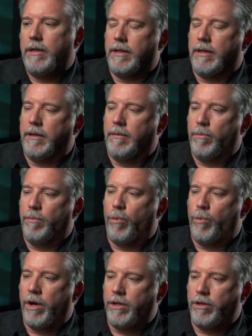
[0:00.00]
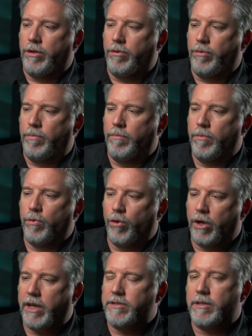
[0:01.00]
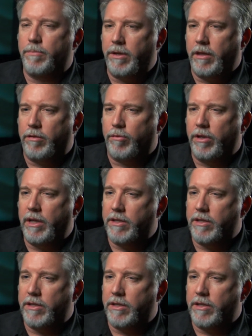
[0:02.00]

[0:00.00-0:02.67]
Um, but when you look at something in 3D,